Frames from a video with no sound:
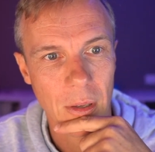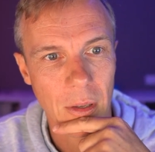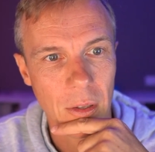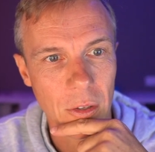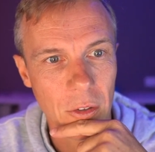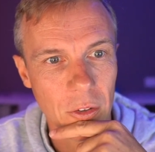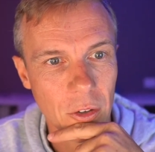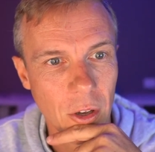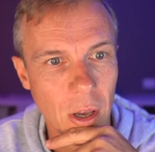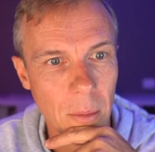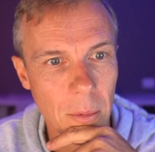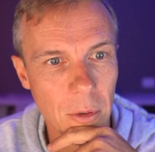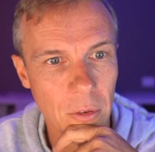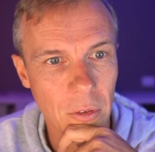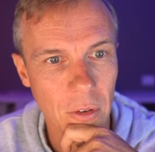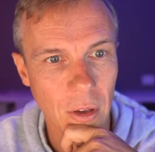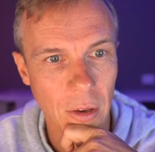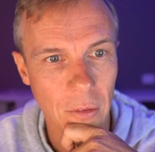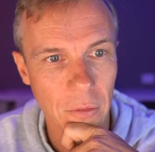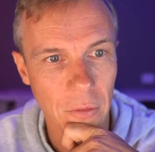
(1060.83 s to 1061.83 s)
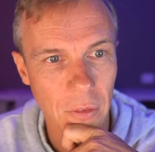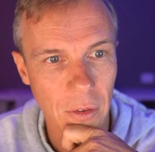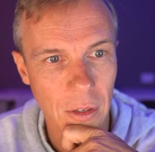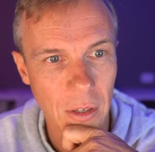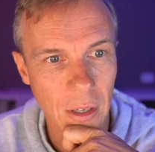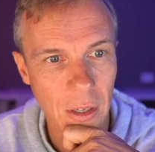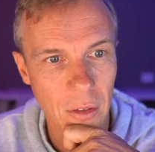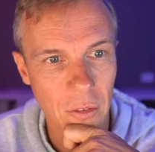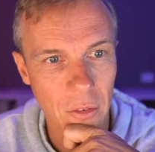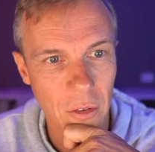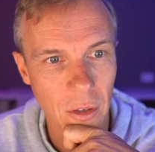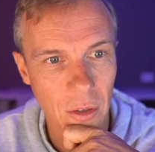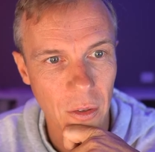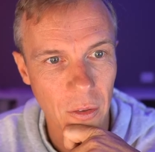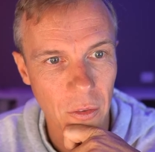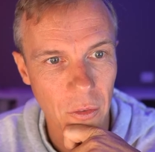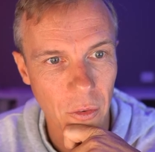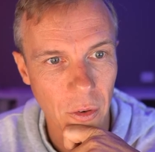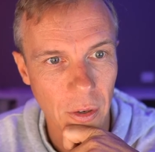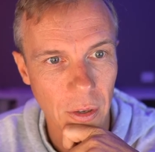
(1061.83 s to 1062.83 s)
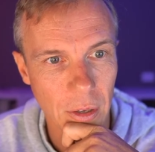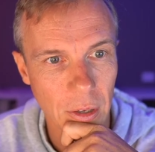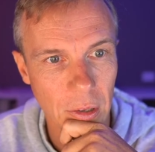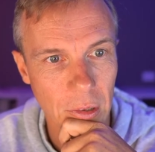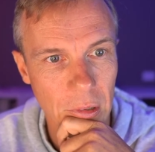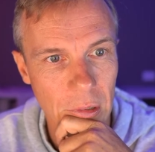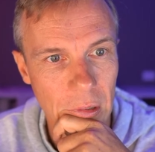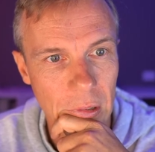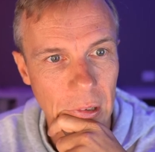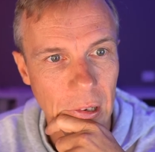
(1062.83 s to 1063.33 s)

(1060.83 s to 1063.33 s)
cyber safe for kids in Australia.